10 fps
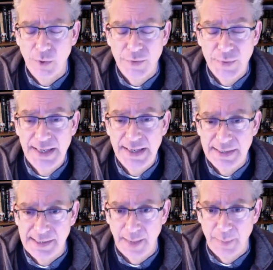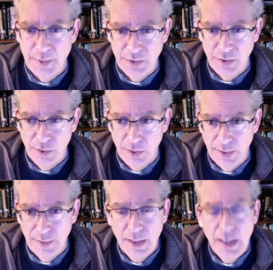three things happened to Kirk
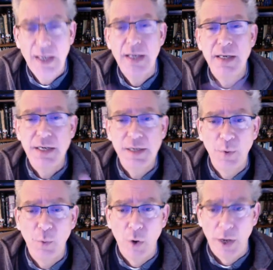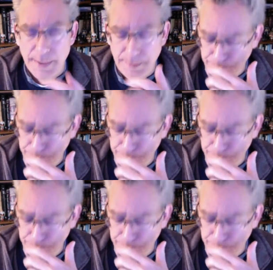number one,